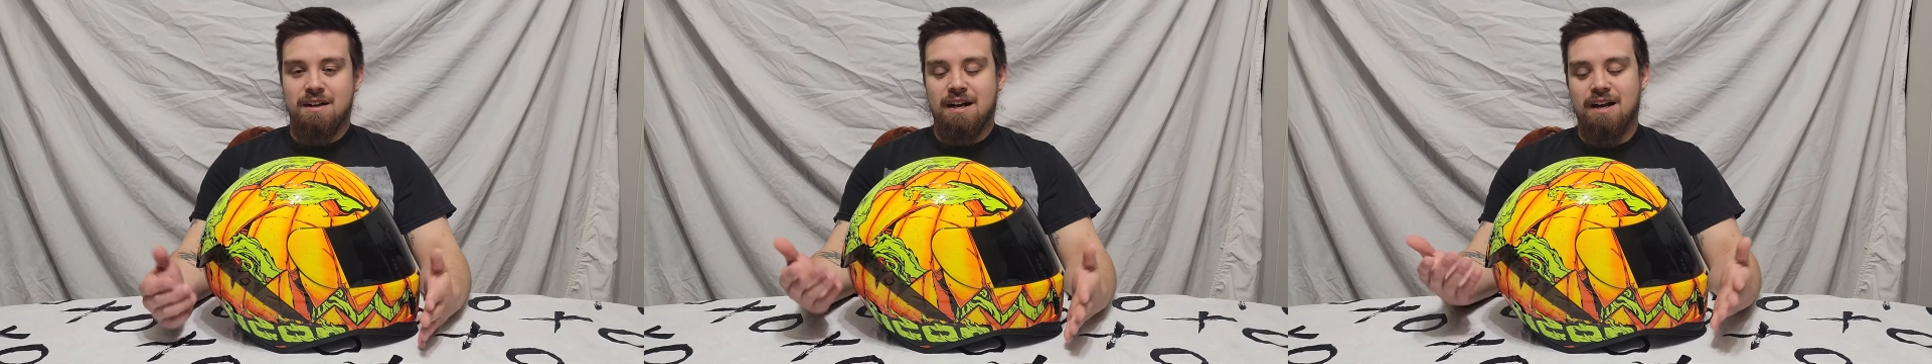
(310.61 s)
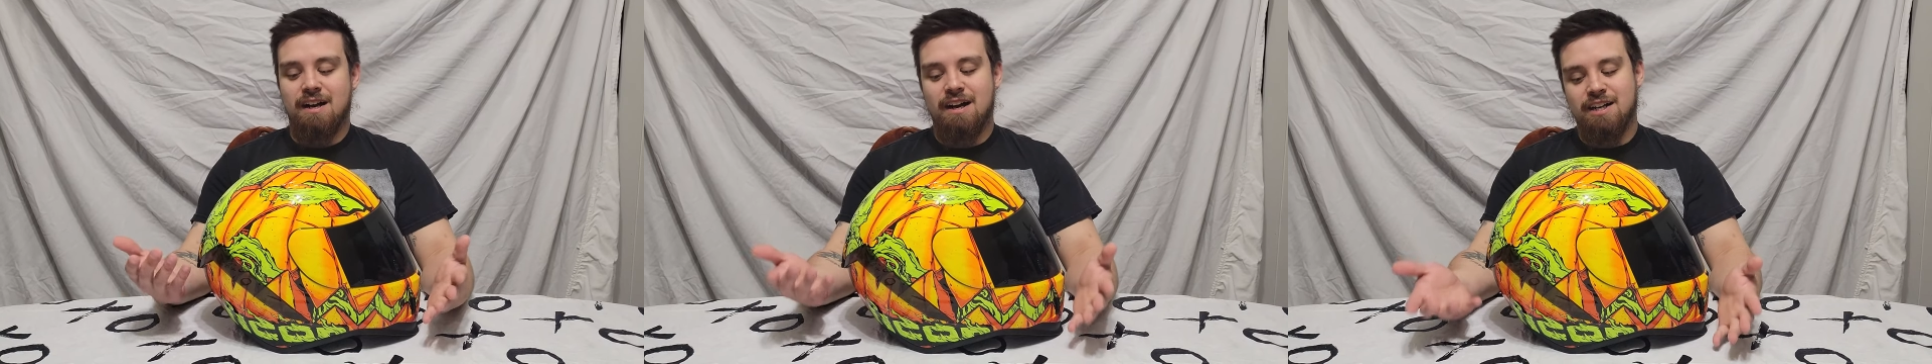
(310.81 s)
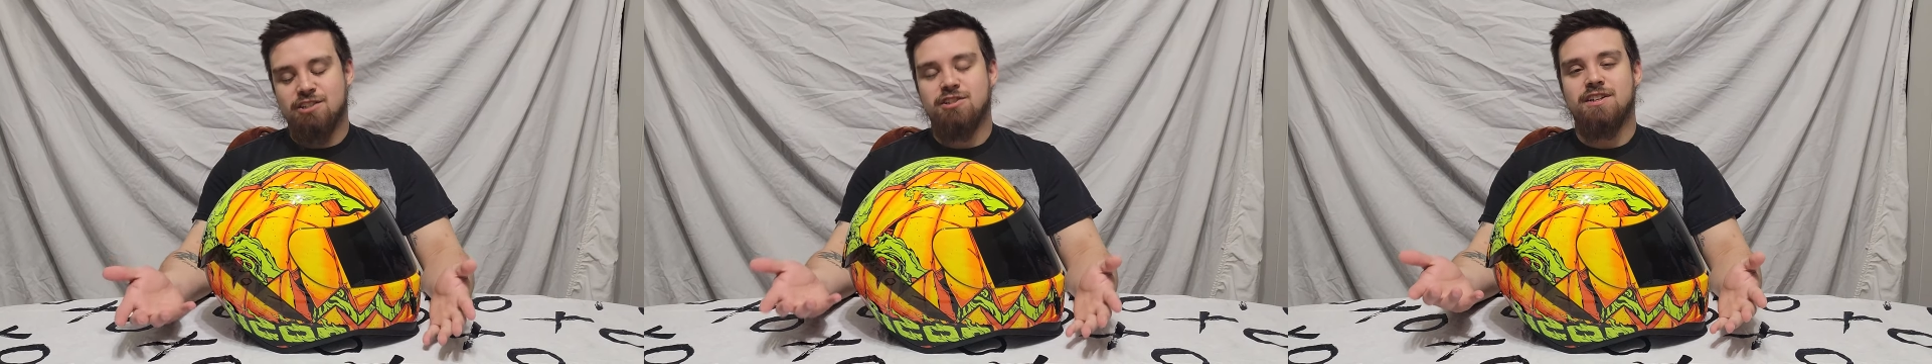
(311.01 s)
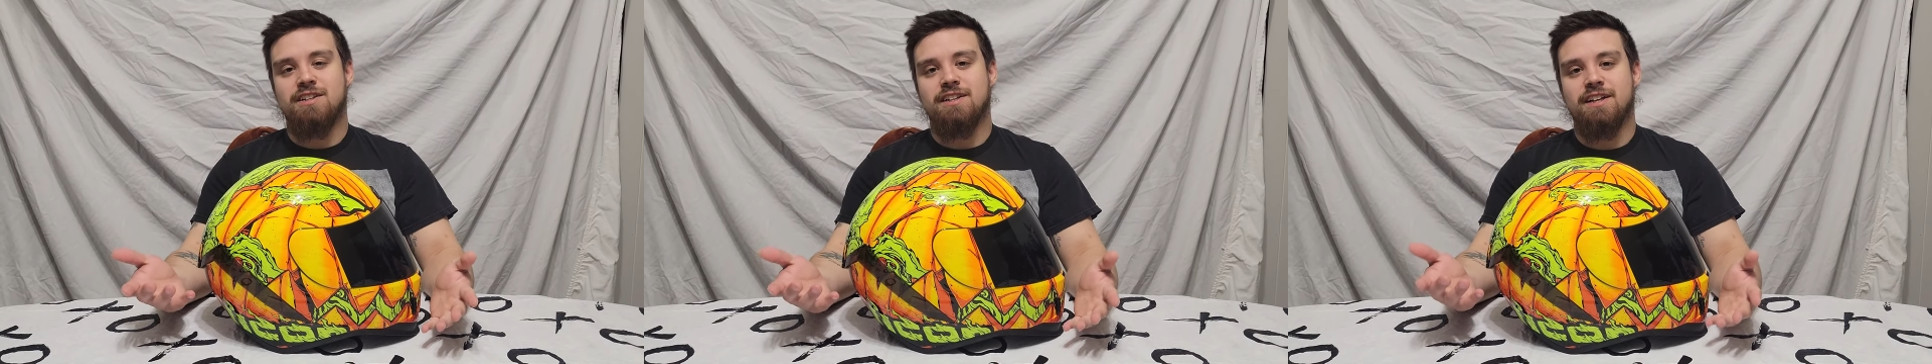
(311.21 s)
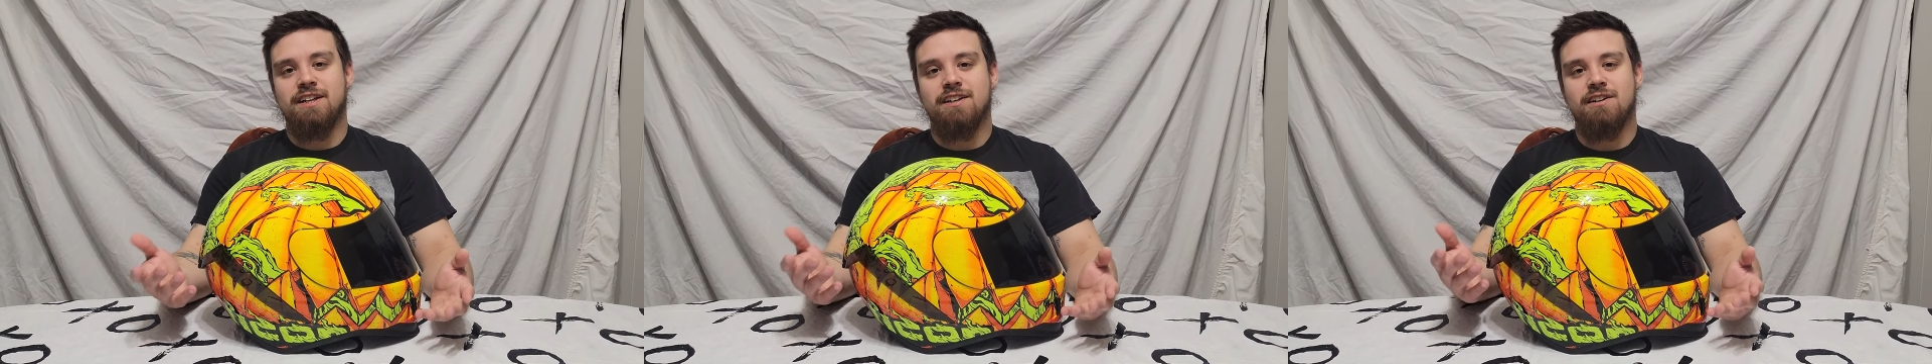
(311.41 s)
I tried to
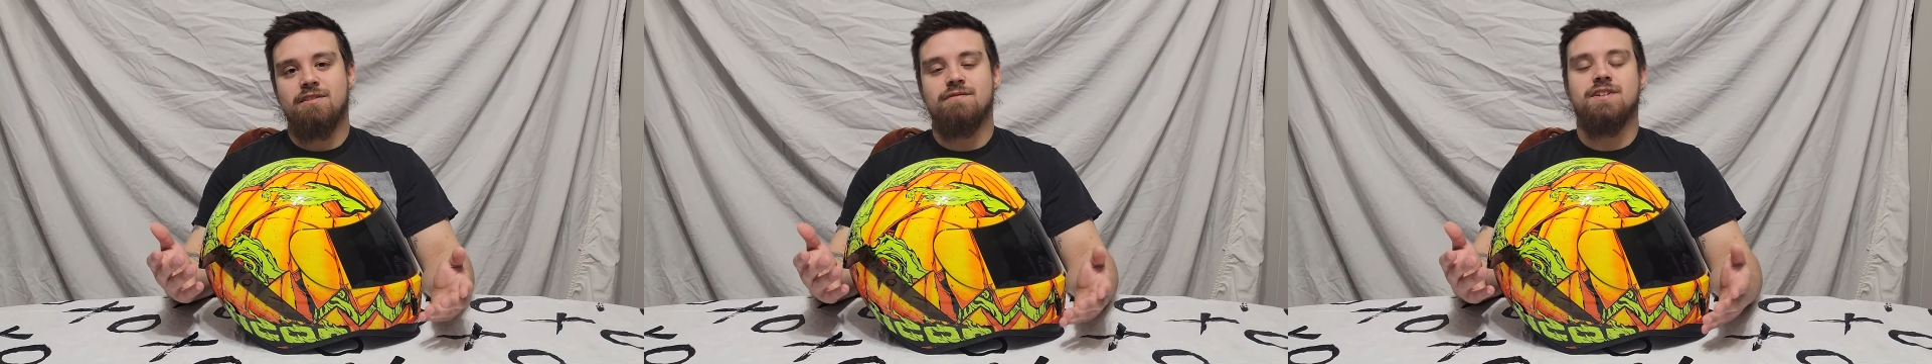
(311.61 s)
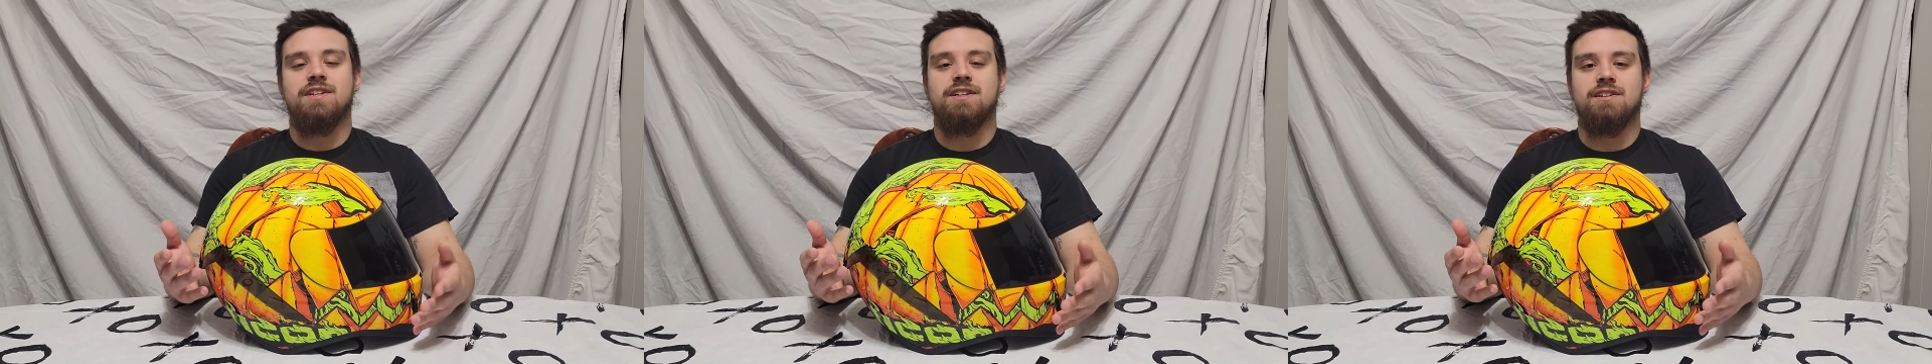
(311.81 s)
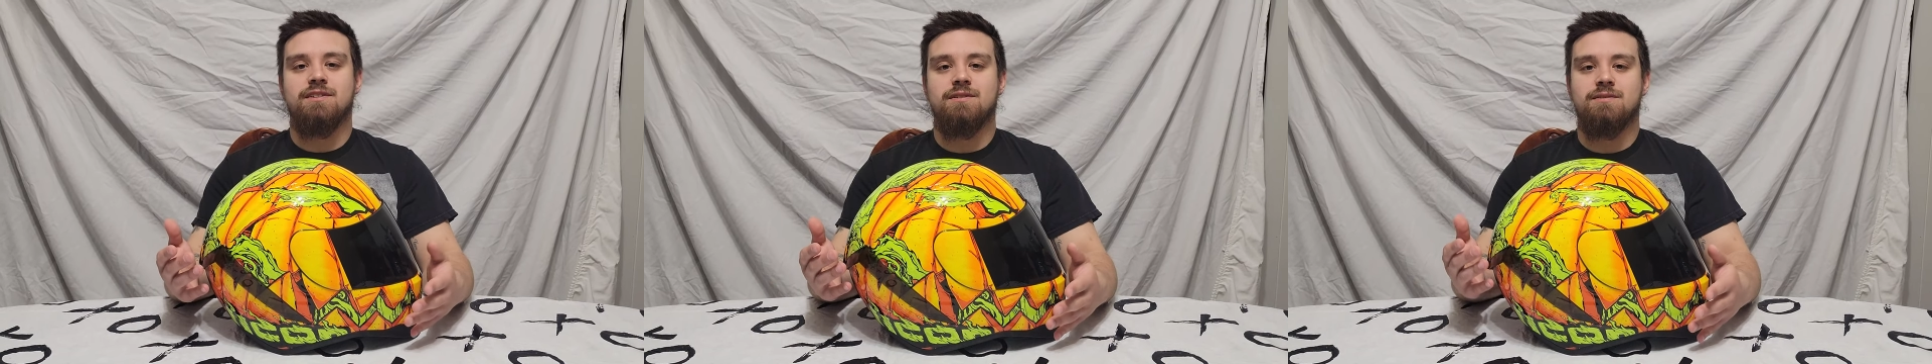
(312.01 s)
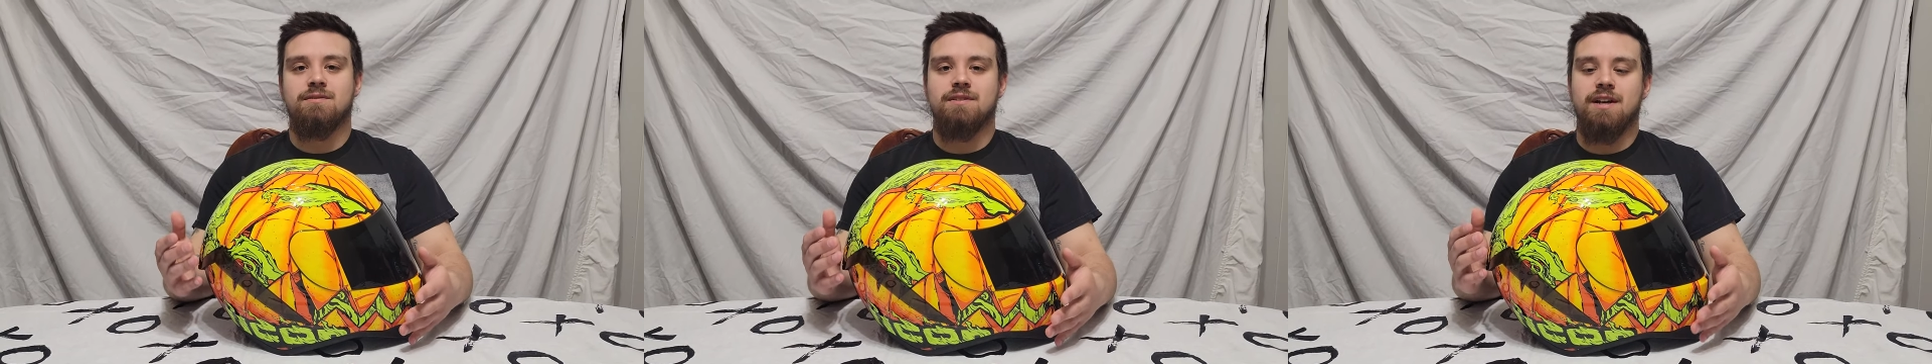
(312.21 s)
get it on video.